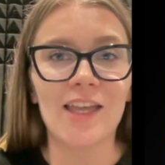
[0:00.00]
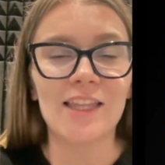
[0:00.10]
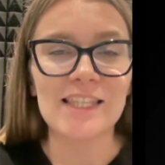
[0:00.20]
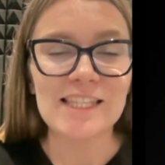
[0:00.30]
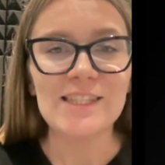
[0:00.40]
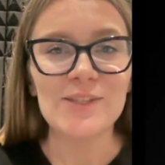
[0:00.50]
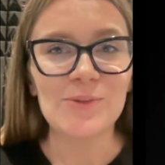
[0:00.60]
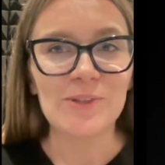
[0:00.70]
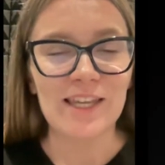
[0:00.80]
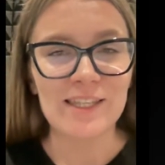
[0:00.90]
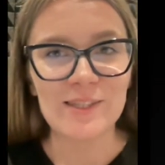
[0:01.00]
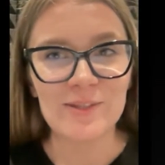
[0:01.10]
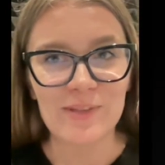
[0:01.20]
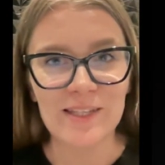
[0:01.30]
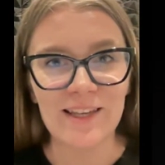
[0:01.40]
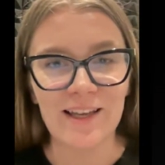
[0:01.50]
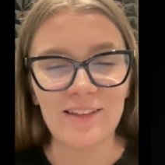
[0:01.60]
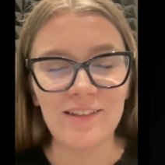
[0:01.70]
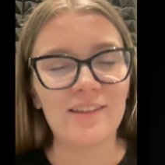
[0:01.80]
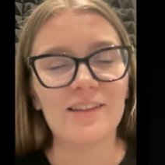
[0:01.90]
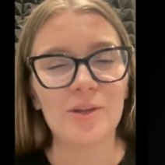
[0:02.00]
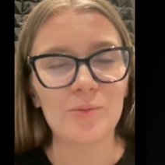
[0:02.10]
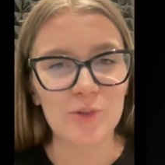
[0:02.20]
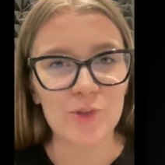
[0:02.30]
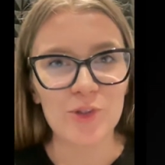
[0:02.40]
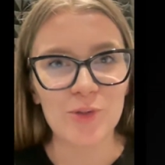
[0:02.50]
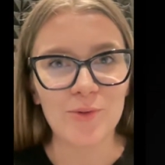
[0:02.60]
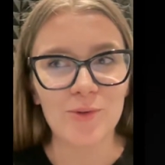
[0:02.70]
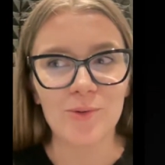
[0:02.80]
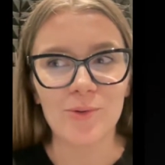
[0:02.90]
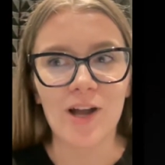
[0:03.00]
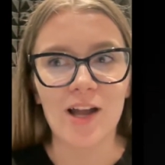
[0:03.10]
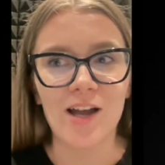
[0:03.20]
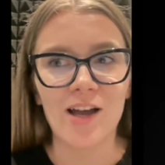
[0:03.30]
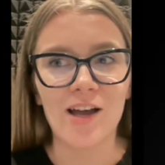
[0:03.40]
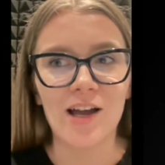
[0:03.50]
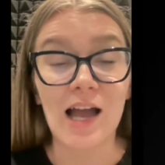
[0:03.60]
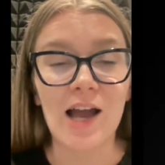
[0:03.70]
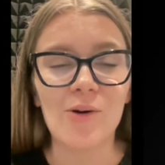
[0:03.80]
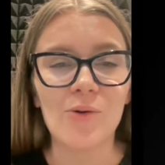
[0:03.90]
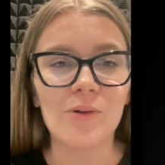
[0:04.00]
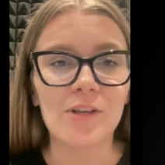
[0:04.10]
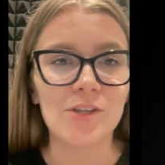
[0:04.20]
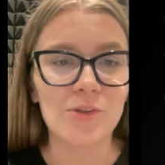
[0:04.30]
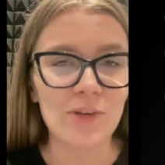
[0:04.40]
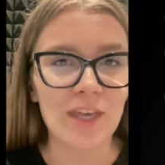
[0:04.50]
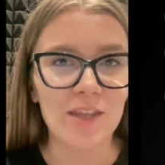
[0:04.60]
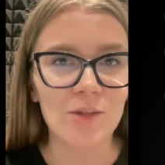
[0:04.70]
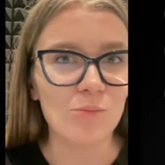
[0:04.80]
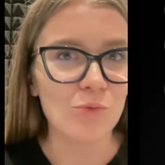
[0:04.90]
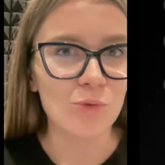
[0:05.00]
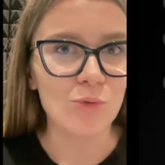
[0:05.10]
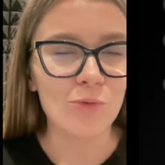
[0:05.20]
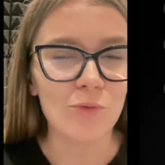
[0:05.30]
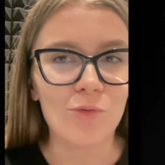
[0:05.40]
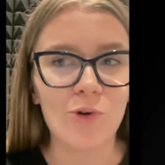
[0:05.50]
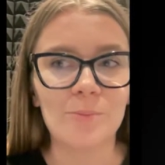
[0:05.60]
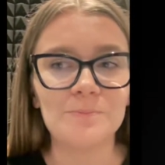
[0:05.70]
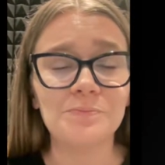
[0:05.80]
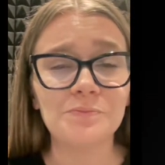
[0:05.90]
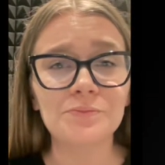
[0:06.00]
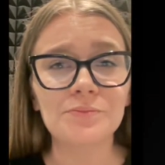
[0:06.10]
this is what has to be done, and I will show you how you can move from